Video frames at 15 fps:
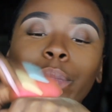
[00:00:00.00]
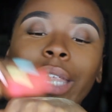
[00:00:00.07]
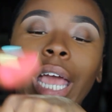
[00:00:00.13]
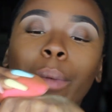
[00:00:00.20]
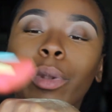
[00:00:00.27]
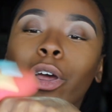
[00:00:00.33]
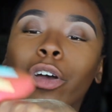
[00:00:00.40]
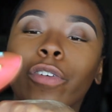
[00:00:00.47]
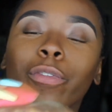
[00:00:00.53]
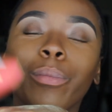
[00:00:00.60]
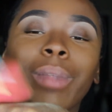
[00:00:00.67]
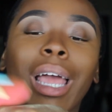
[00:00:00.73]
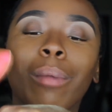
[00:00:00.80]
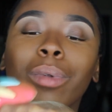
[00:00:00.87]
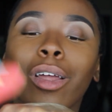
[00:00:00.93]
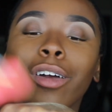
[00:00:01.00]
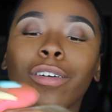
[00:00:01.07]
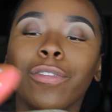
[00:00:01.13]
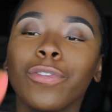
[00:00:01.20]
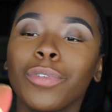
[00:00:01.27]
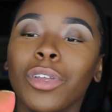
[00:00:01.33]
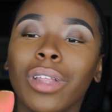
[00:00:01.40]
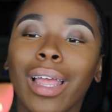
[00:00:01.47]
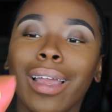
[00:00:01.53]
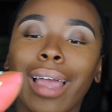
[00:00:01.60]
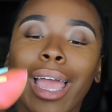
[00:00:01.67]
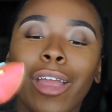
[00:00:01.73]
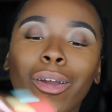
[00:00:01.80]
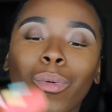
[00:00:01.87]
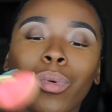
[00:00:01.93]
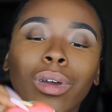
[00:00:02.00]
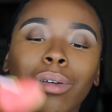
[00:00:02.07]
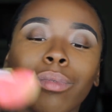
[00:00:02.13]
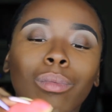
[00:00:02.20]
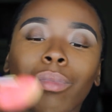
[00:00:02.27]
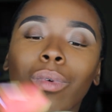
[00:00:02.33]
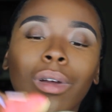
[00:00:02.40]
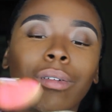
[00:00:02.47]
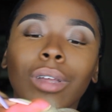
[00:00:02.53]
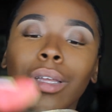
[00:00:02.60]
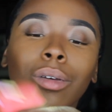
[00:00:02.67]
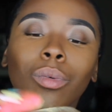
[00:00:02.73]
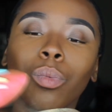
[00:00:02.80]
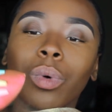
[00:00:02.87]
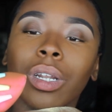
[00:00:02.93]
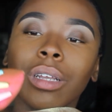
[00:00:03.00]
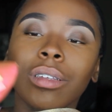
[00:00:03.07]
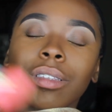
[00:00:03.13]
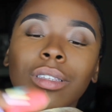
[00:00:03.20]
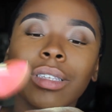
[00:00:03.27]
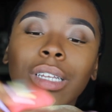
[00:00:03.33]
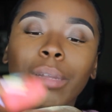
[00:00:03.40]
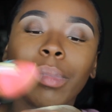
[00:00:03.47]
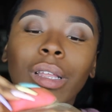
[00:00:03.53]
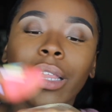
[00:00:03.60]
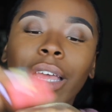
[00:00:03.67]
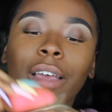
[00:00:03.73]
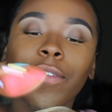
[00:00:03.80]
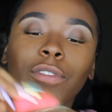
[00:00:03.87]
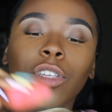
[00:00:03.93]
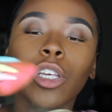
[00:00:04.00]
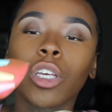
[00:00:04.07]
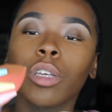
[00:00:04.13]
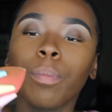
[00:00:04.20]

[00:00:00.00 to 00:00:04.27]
Dab it off. Dab it off. You're like, Kyra, what what else is gonna be left?